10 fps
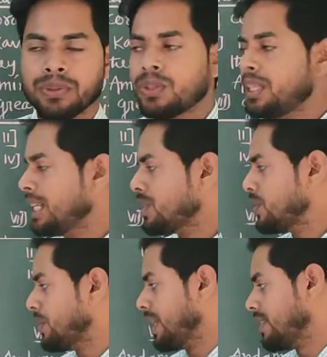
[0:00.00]
So dear
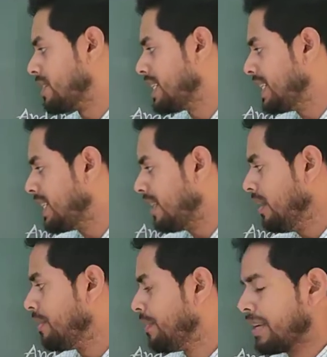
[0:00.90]
students, see
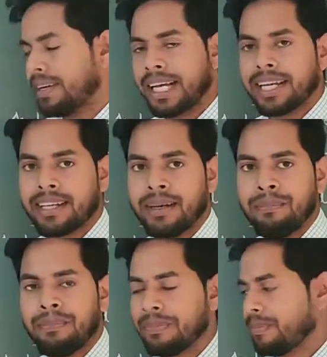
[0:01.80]
the diagram.